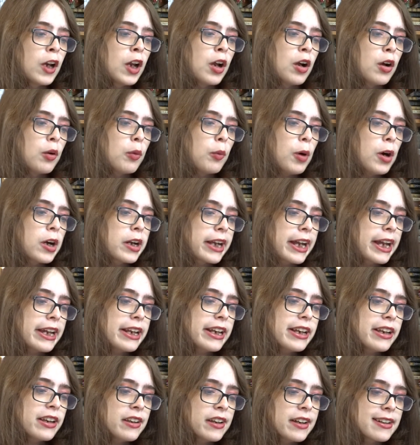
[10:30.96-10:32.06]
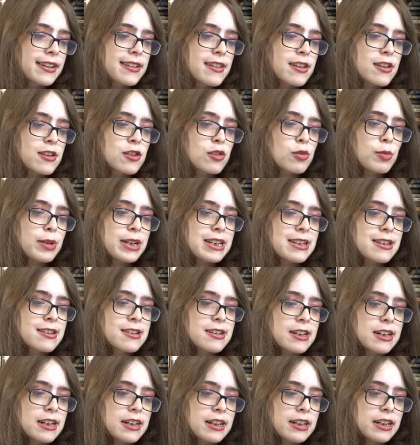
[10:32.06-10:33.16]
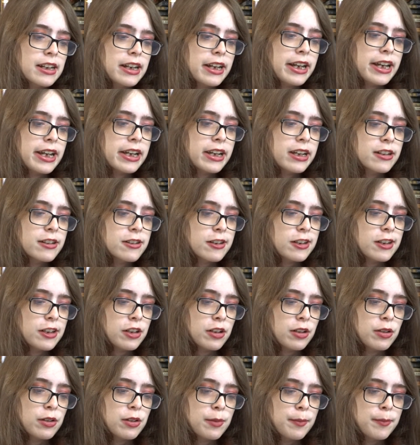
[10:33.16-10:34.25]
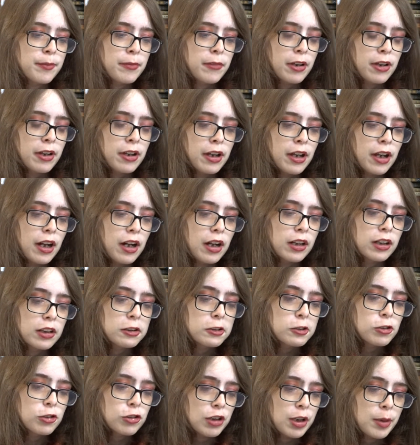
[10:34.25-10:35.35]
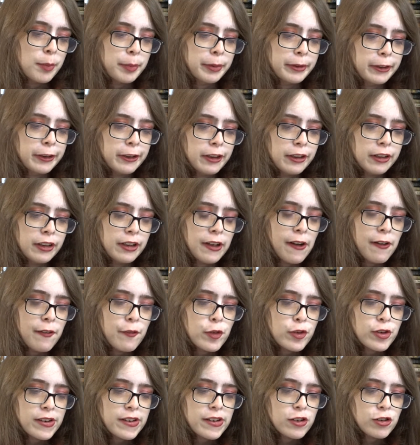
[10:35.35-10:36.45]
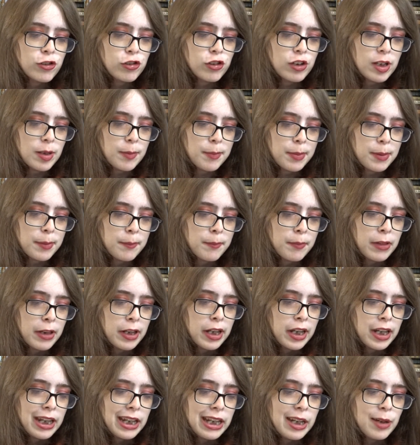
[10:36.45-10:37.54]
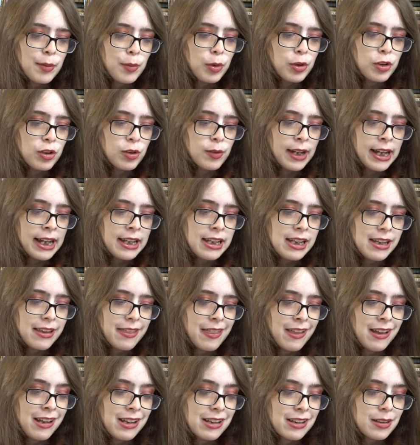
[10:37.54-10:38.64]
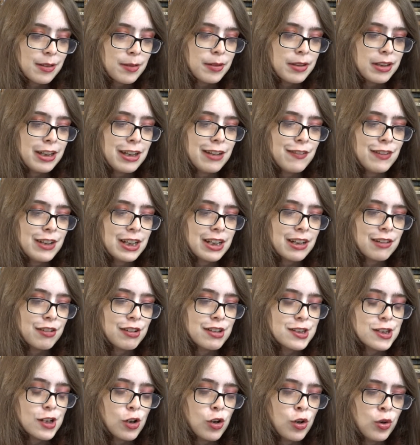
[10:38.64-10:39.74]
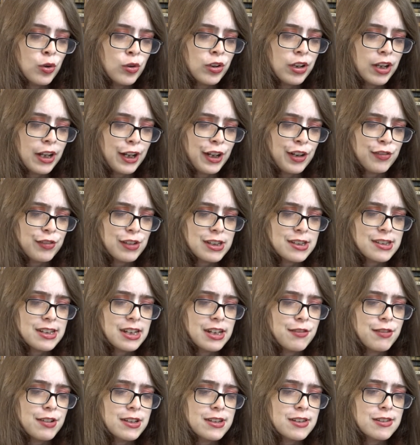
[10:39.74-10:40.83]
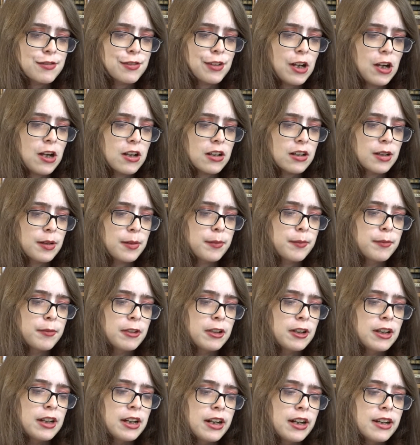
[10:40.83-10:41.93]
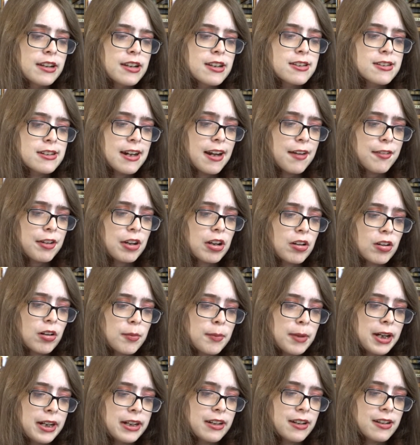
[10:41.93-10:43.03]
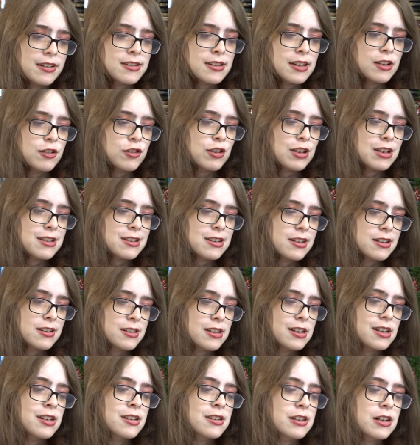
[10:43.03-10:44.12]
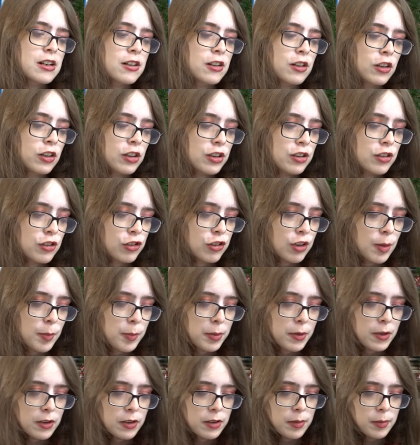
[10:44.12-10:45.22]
While Katie licked the sweet stick, he continued, "A good shepherd loves his sheep. He will do anything, even give his own life to save his flock." The staff can remind us that Jesus is our good shepherd.